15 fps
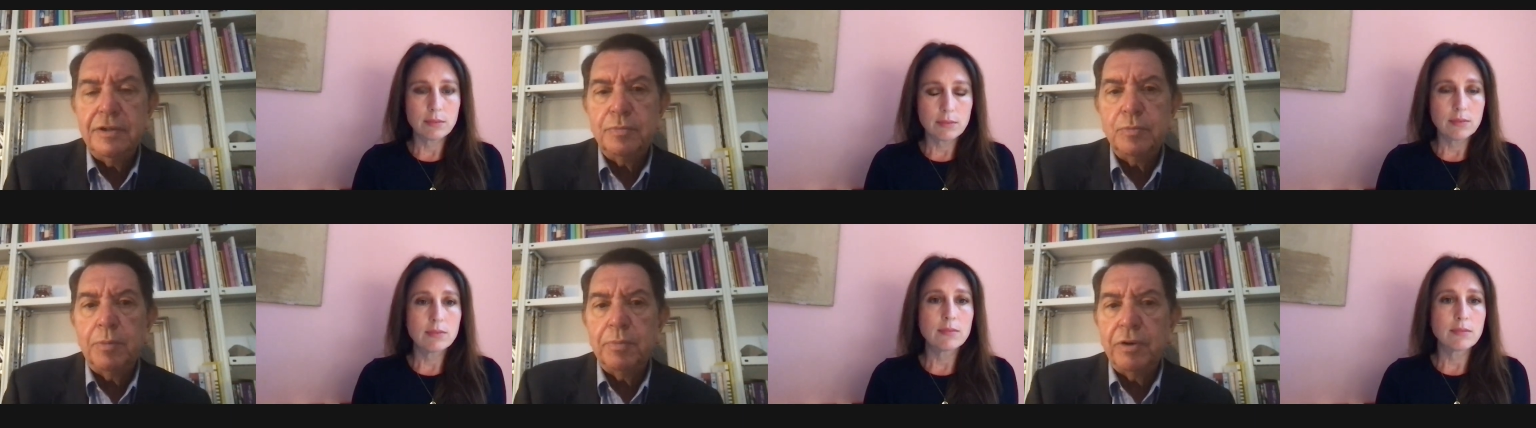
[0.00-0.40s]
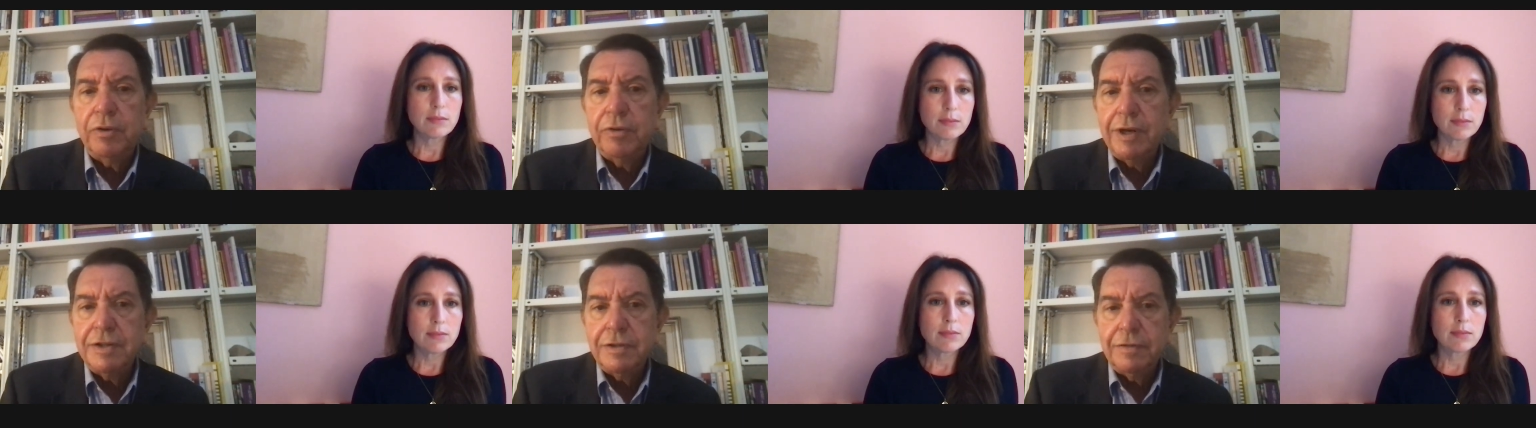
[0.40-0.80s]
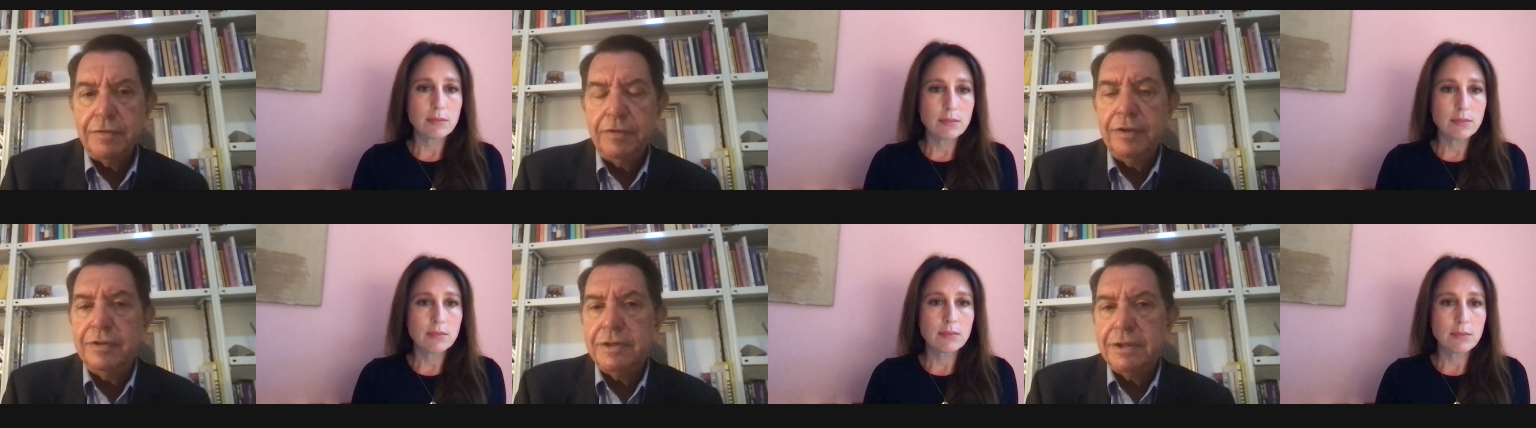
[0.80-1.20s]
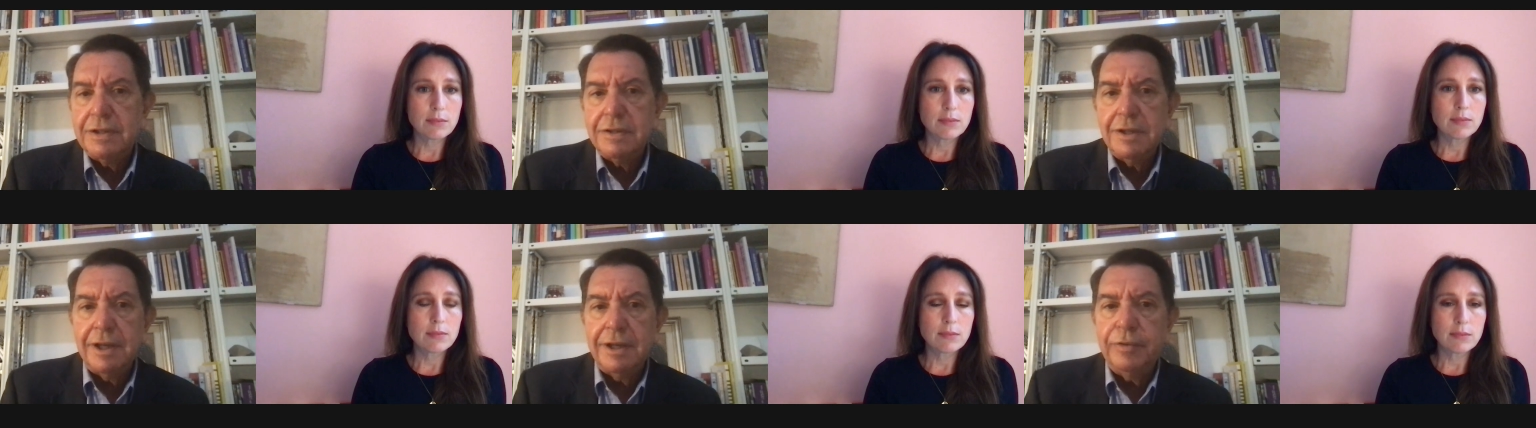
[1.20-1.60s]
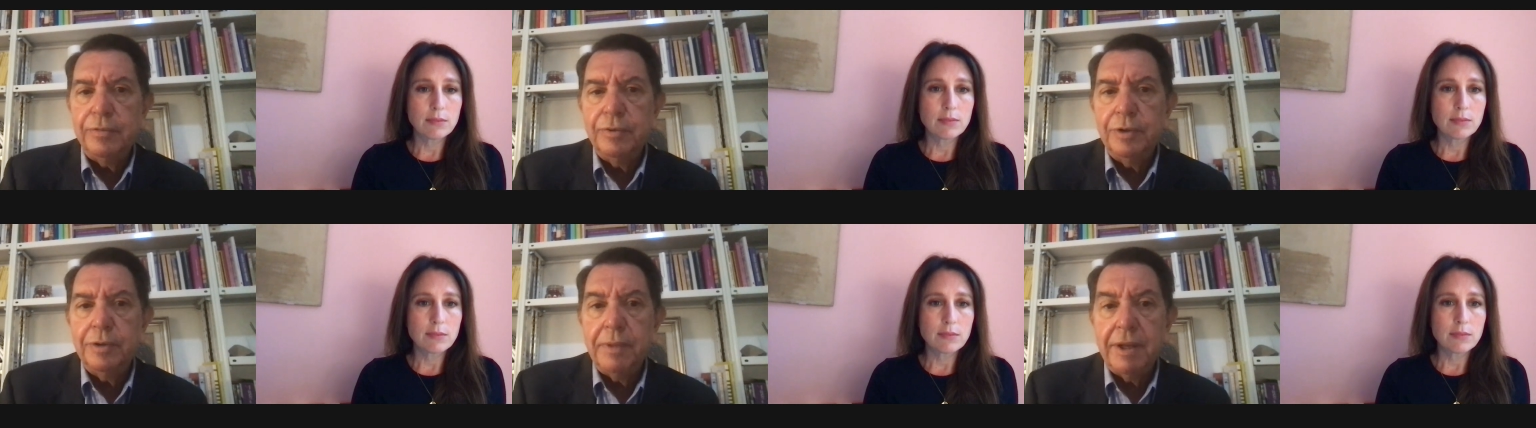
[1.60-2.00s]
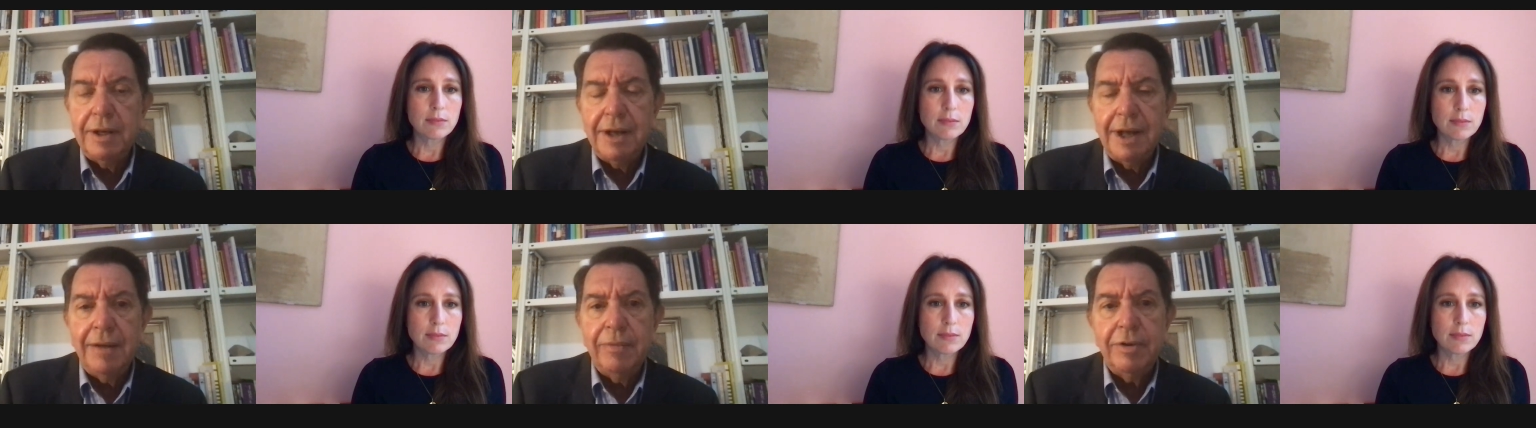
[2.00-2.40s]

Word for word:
Speaker 1: these more progressive views inside the room than